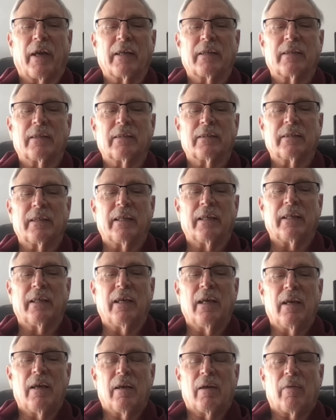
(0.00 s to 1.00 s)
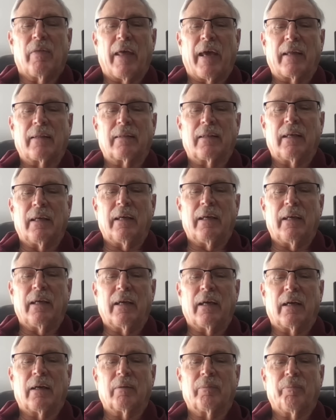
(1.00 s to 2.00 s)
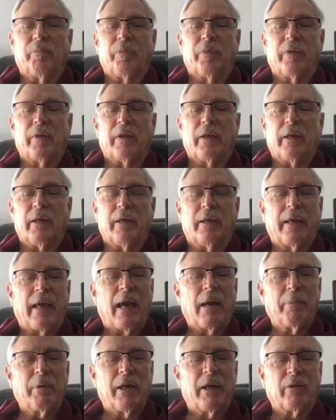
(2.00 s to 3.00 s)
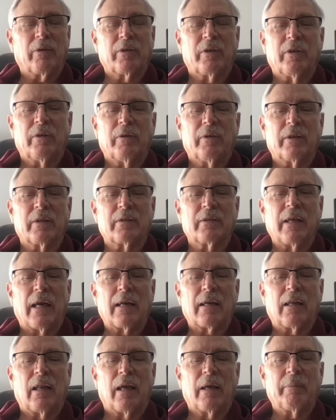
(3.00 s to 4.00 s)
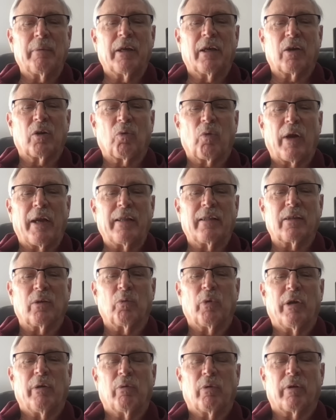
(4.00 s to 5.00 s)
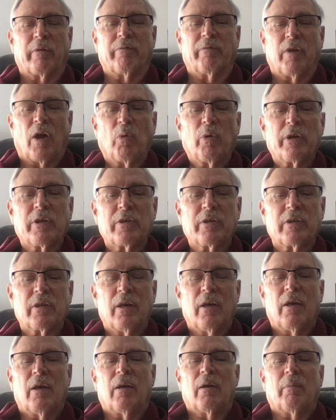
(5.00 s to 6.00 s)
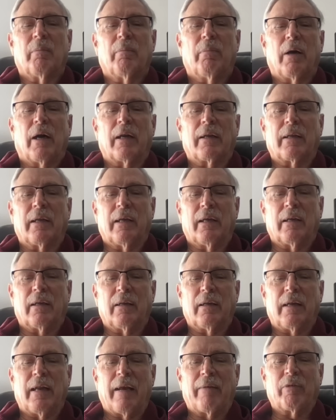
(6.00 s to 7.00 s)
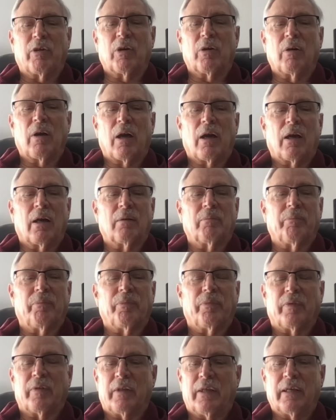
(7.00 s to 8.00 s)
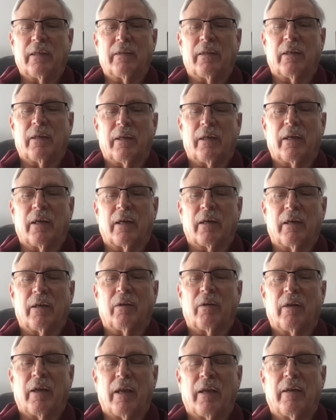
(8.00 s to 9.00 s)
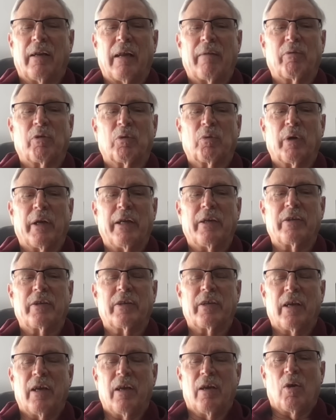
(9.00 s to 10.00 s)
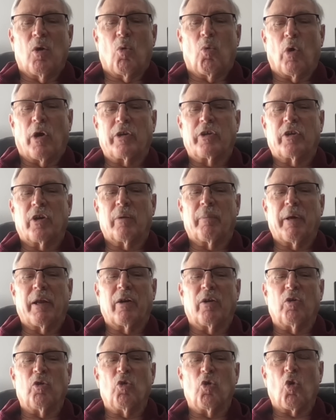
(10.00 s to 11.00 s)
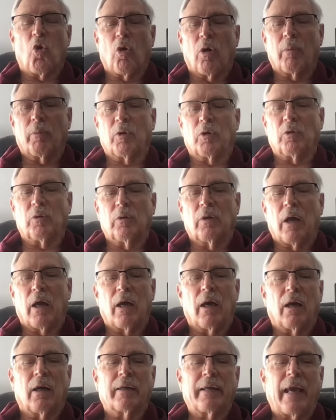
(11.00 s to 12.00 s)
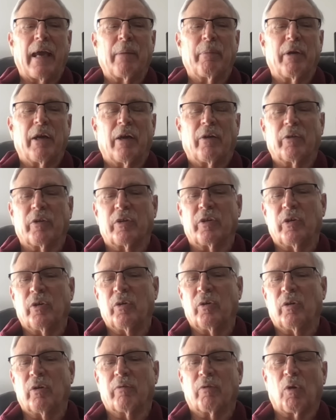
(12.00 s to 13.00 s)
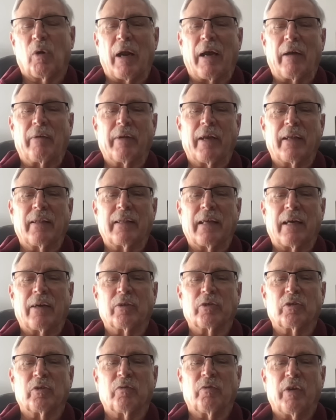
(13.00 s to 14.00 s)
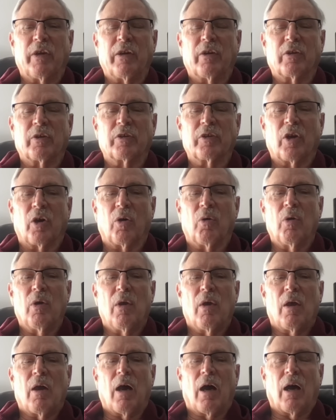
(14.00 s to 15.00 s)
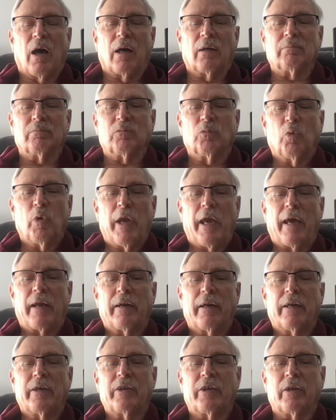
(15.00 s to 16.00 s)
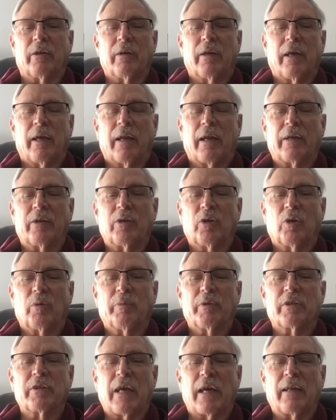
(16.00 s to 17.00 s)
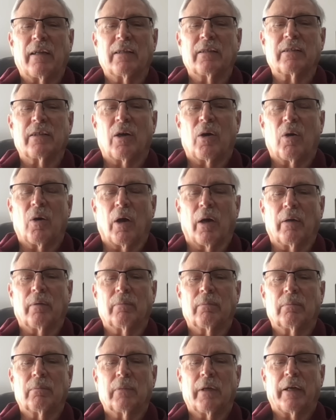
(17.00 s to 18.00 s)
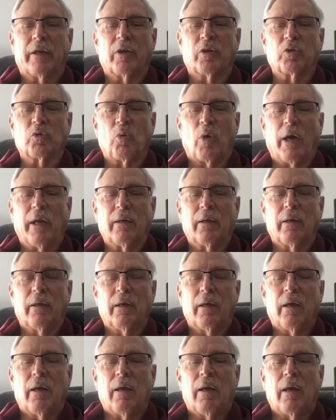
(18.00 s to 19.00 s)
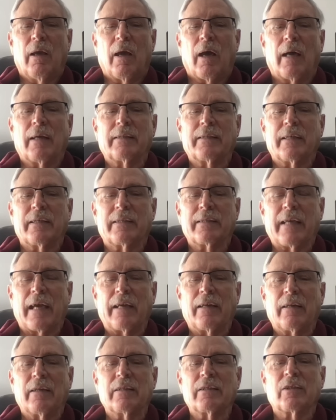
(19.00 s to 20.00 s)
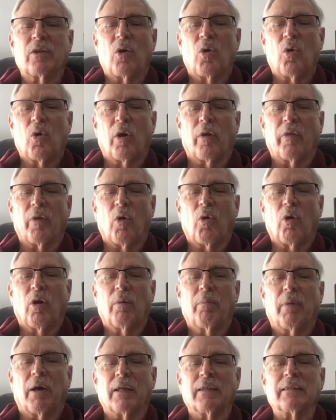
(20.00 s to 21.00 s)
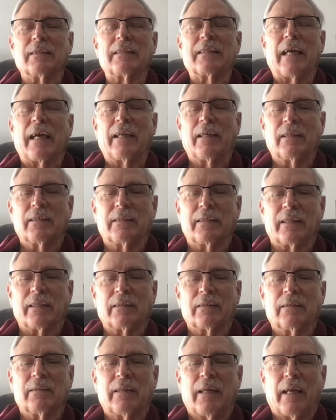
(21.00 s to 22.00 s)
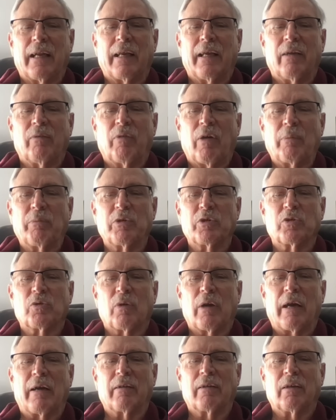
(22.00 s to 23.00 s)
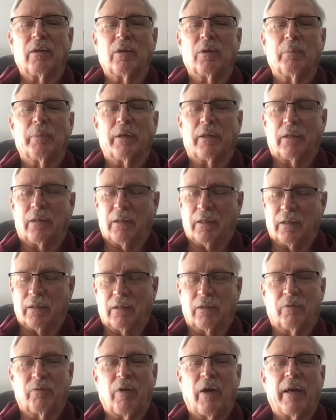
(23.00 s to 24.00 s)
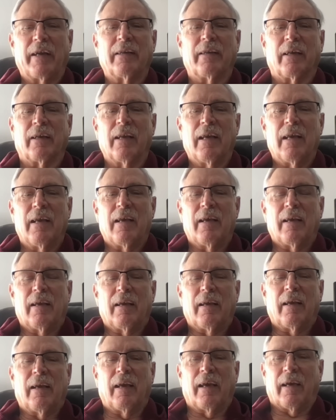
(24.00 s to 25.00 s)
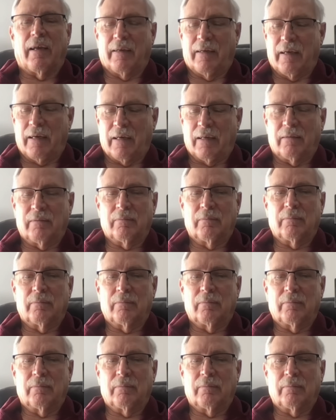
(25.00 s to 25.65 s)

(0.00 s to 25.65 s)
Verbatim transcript: I can see that the uh, the cabin altitude is not climbing at a rate that we would have noticed, but it never um, did the uh, it it never reached what should have been a normal uh, cabin altitude of around 8,000 feet or so. Um, we had an issue, and I told him to silence the horn, and he goes, "What?" I said, "Silence the horn, the horn button, silence it." And he fumbles around a little bit uh, to find it, and uh,